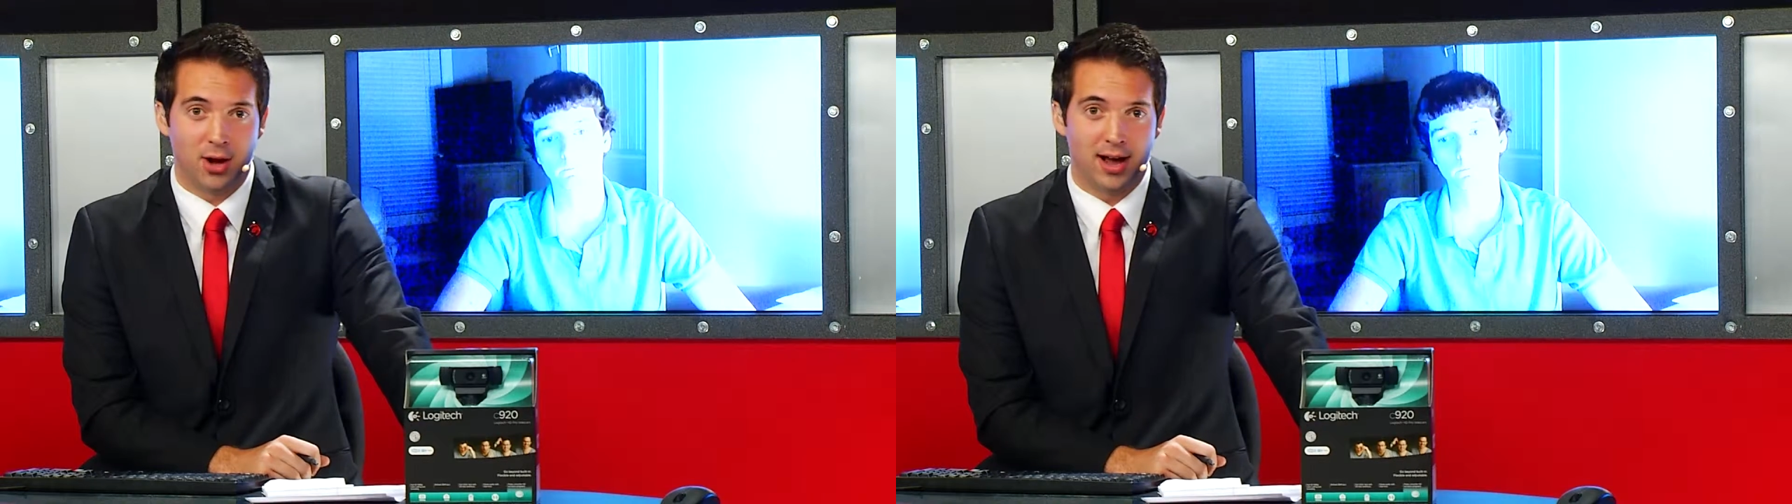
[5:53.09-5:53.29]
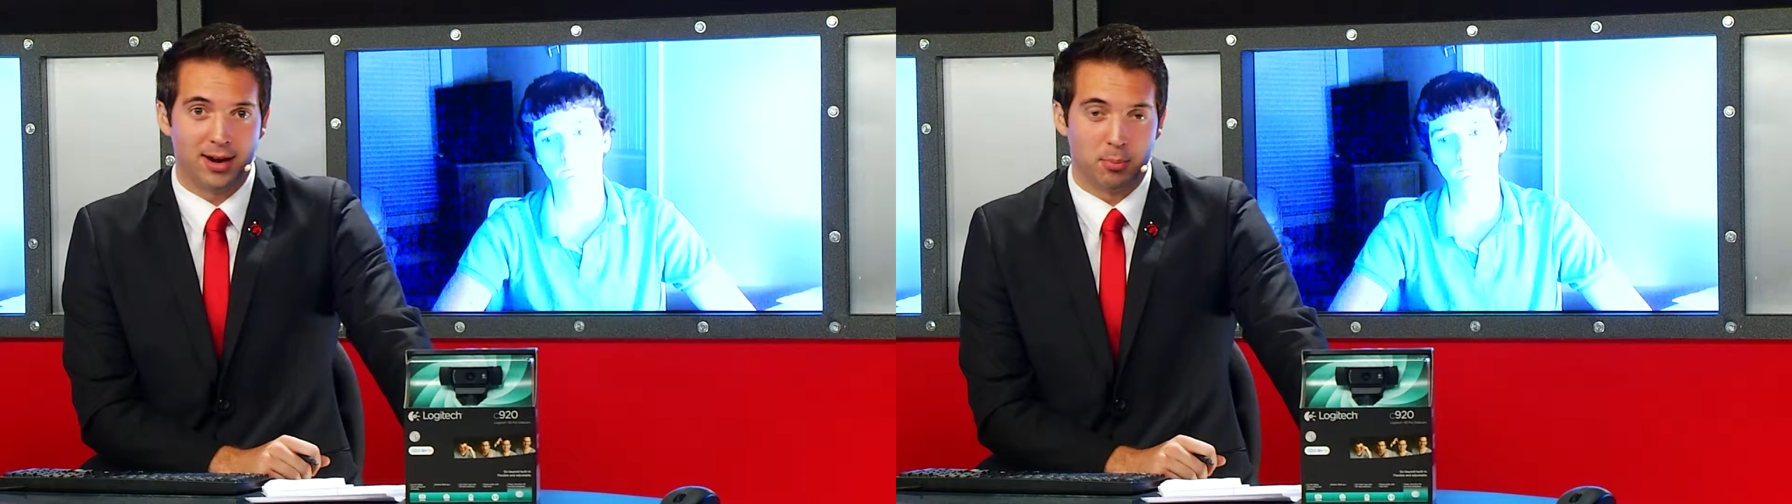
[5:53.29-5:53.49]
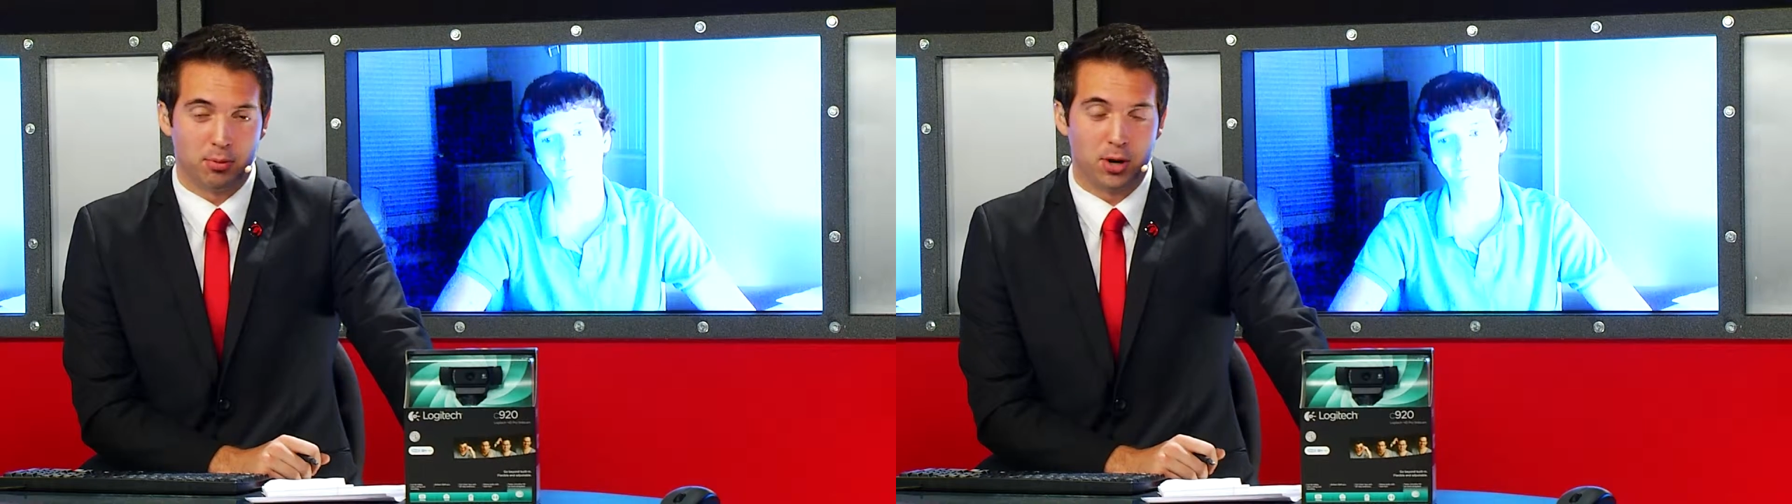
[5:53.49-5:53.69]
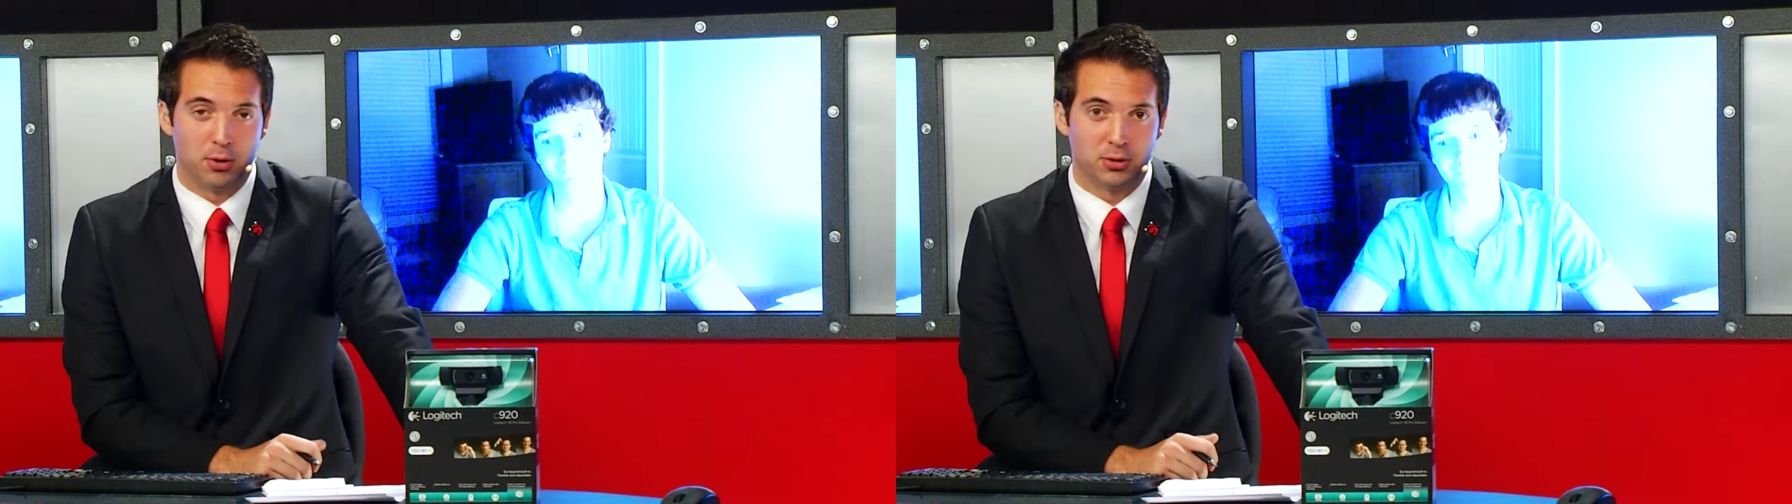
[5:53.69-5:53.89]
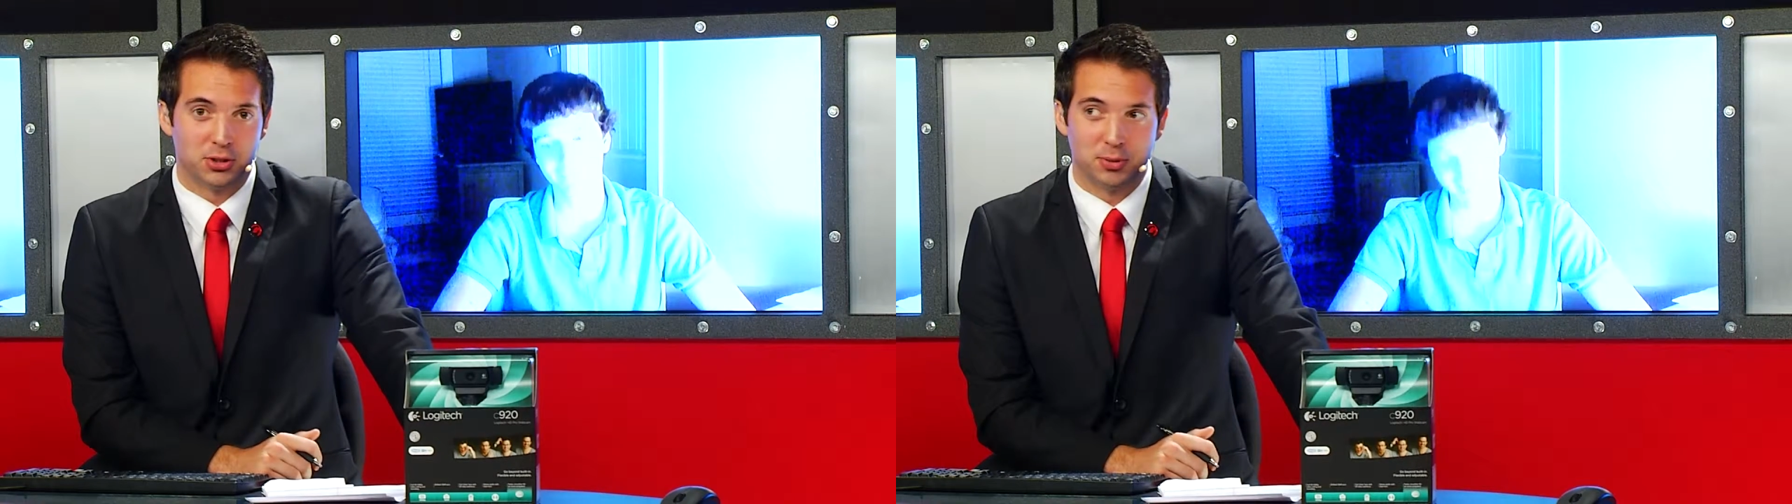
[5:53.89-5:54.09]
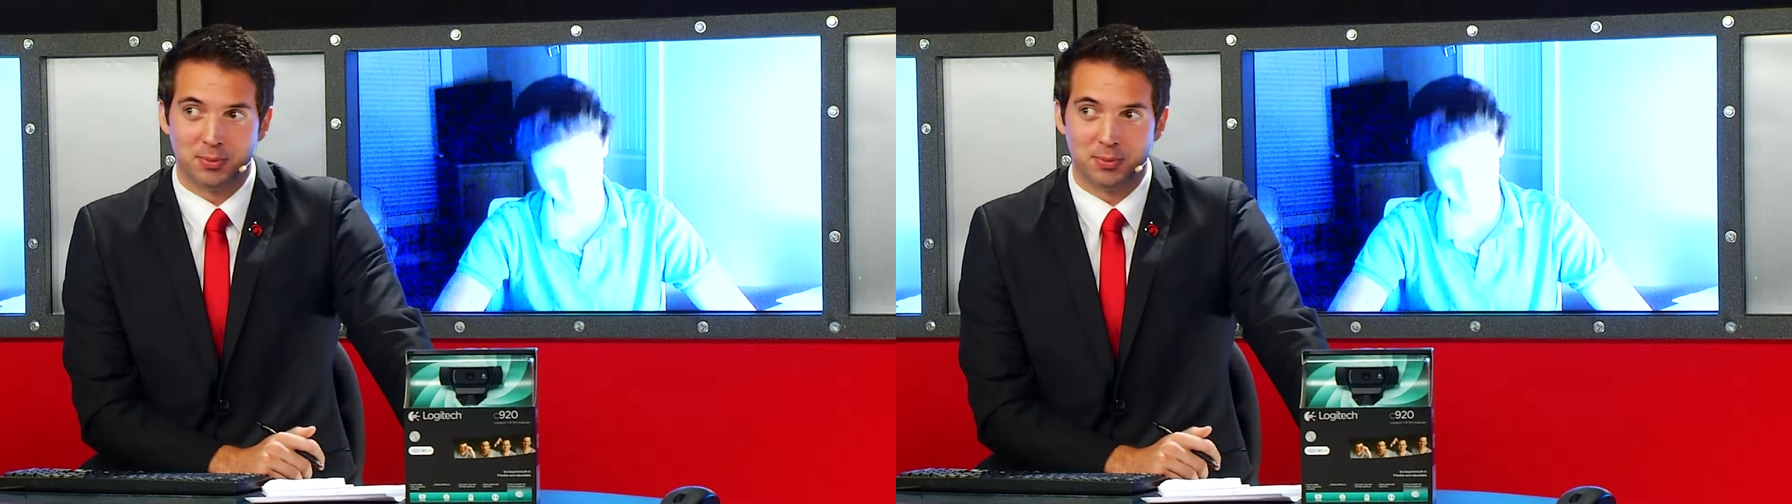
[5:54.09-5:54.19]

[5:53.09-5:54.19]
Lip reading: lot approach.